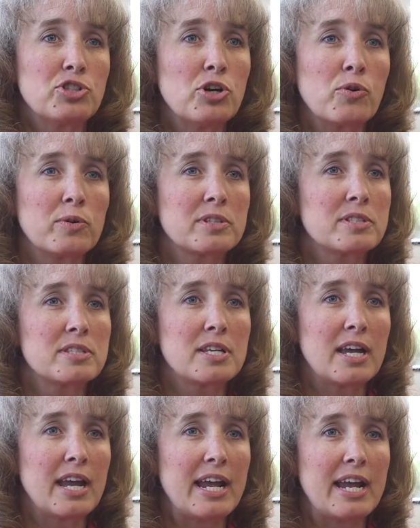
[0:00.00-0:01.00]
jokes
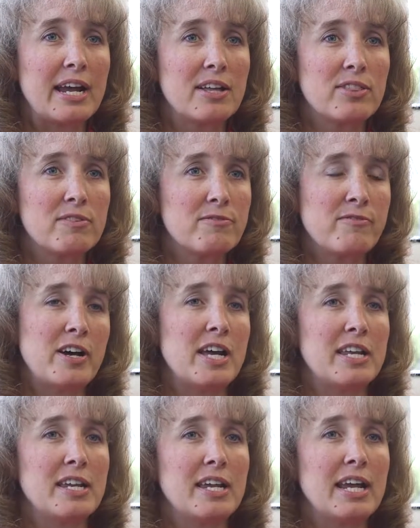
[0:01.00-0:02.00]
and the
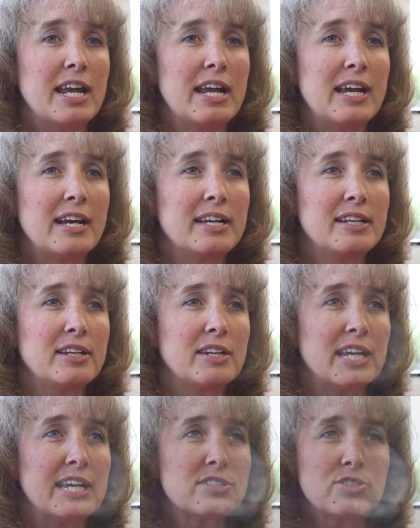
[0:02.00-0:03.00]
fun. And
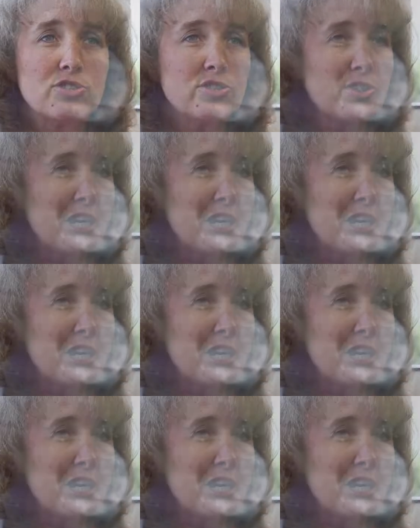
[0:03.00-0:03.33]
as a junior